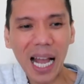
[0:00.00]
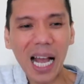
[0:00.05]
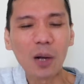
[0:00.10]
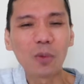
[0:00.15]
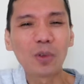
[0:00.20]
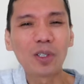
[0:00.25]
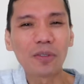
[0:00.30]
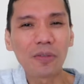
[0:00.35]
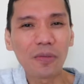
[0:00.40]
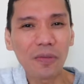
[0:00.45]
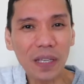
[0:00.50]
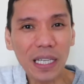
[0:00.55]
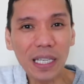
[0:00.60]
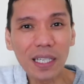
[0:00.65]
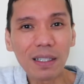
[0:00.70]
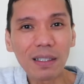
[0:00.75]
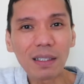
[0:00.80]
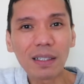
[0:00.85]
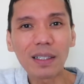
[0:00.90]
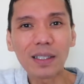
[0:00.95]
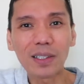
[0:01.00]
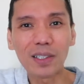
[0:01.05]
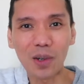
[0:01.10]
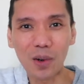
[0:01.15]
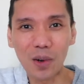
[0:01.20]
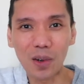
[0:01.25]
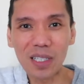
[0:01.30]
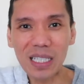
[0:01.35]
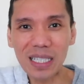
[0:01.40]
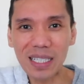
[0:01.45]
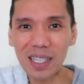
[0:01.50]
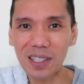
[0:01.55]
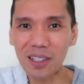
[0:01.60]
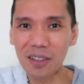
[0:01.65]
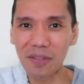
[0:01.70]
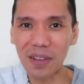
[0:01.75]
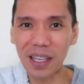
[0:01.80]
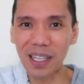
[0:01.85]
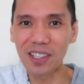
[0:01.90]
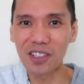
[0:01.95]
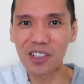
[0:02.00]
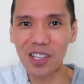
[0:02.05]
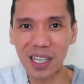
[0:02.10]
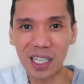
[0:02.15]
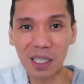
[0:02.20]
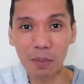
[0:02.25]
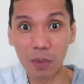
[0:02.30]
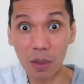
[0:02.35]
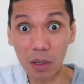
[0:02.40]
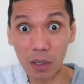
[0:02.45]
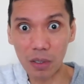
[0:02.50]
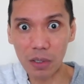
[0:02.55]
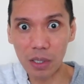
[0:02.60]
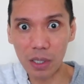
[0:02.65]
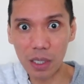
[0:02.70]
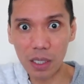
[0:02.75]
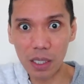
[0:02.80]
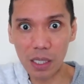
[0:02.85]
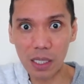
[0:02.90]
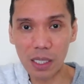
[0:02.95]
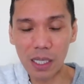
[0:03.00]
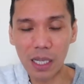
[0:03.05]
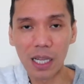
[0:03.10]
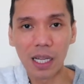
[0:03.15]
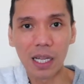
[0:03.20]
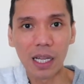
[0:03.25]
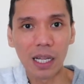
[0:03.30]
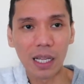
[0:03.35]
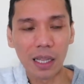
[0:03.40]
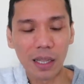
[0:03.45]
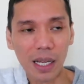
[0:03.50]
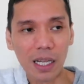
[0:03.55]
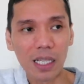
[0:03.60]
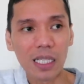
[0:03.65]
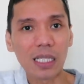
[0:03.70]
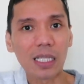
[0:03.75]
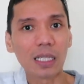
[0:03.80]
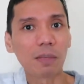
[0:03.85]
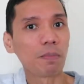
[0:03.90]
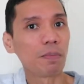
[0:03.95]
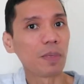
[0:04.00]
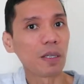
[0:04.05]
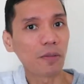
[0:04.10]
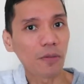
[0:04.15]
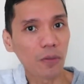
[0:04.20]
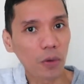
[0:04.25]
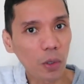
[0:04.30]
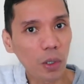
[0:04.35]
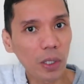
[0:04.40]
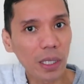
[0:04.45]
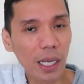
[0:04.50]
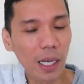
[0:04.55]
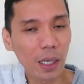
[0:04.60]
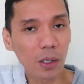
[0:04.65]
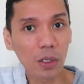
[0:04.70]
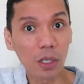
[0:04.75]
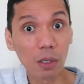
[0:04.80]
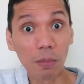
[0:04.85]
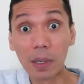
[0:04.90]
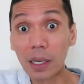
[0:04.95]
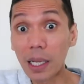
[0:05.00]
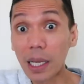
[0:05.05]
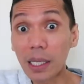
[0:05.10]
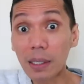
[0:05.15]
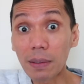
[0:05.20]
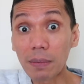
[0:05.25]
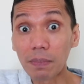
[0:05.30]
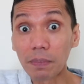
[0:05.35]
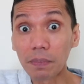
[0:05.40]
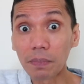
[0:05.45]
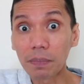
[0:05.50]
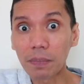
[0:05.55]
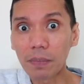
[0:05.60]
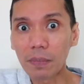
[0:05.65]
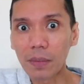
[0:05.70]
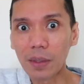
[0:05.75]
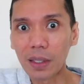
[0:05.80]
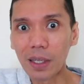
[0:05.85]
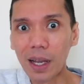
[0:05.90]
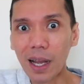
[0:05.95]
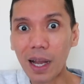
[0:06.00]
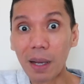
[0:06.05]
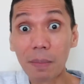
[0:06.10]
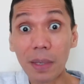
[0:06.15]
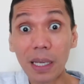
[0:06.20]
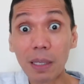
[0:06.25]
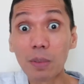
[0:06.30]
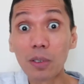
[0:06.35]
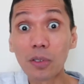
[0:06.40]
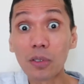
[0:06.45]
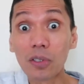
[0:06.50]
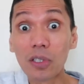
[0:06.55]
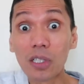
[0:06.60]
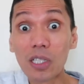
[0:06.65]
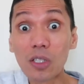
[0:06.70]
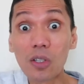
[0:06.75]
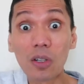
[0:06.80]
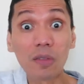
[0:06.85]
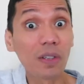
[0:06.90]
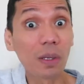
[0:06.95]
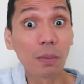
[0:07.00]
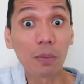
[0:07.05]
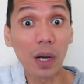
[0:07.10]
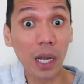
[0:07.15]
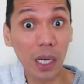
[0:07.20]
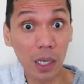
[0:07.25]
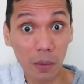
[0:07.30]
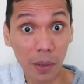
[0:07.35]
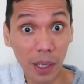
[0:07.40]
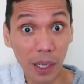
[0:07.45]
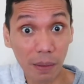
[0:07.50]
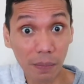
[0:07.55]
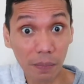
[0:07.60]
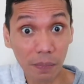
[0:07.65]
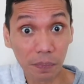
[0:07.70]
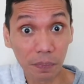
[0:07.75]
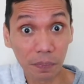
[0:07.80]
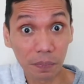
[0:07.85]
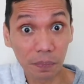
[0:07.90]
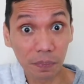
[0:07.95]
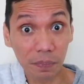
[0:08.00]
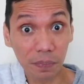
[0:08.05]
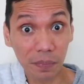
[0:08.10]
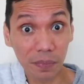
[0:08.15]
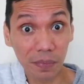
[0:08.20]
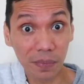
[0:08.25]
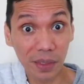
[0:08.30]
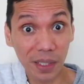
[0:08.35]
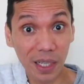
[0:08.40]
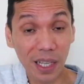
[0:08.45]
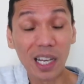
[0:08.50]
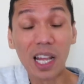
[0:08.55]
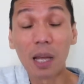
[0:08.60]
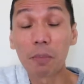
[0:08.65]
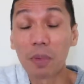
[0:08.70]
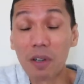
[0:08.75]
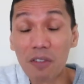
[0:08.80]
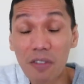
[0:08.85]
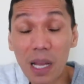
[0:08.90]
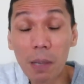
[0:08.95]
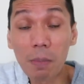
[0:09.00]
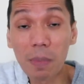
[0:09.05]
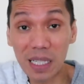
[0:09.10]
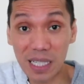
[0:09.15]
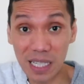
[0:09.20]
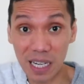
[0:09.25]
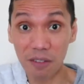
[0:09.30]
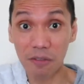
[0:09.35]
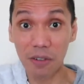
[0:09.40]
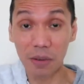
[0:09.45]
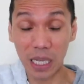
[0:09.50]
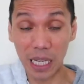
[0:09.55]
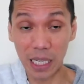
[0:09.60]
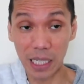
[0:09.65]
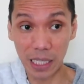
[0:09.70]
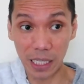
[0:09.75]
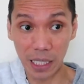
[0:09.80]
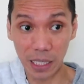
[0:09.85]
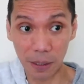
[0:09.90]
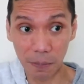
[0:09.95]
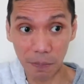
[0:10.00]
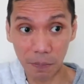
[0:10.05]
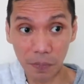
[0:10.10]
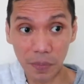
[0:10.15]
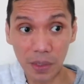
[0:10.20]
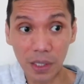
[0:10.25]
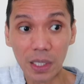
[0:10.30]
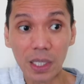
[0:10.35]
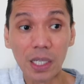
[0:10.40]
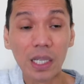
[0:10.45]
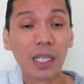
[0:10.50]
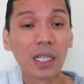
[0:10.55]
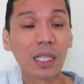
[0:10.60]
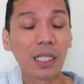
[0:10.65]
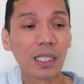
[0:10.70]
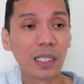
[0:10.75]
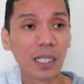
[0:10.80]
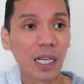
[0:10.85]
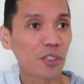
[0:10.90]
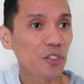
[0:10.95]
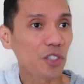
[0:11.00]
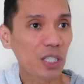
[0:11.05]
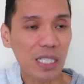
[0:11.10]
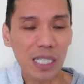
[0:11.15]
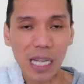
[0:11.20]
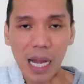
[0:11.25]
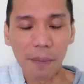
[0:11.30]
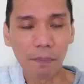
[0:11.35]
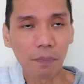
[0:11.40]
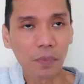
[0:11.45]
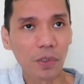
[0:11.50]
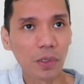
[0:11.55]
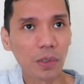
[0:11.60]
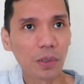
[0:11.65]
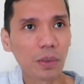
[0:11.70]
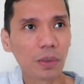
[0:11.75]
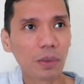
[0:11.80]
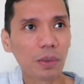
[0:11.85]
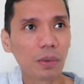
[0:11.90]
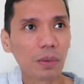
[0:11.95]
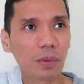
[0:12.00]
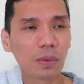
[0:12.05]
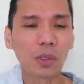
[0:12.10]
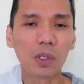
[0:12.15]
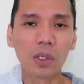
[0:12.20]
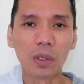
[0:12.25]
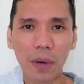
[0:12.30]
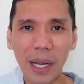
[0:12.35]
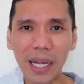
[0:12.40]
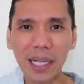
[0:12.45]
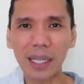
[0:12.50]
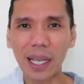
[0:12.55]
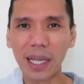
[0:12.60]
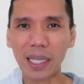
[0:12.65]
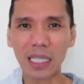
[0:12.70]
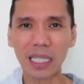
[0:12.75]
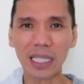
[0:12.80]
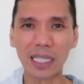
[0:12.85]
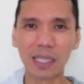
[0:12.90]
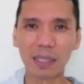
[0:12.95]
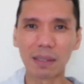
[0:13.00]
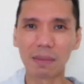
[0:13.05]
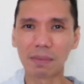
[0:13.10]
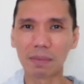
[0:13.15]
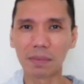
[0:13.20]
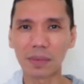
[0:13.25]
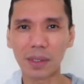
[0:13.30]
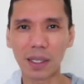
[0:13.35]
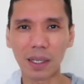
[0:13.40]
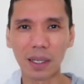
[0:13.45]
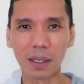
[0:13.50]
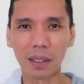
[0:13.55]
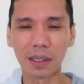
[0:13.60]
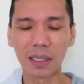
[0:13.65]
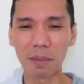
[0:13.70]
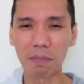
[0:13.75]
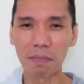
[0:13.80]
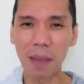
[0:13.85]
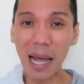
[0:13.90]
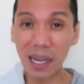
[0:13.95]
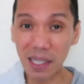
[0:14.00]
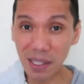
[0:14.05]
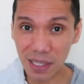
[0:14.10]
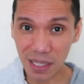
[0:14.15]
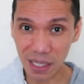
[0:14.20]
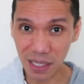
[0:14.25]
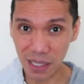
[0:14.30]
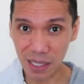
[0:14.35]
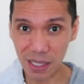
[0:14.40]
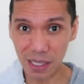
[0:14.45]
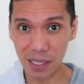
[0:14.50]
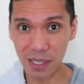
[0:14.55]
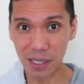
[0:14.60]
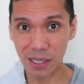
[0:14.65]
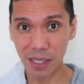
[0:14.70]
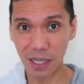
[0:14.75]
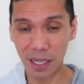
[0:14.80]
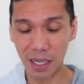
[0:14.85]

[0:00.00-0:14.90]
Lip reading: I would feel the onset of energetic blockages, thus before they accumulate, I'm able to dissolve them right away, and I prevent myself from getting ill. Not just that, to correct any imbalances,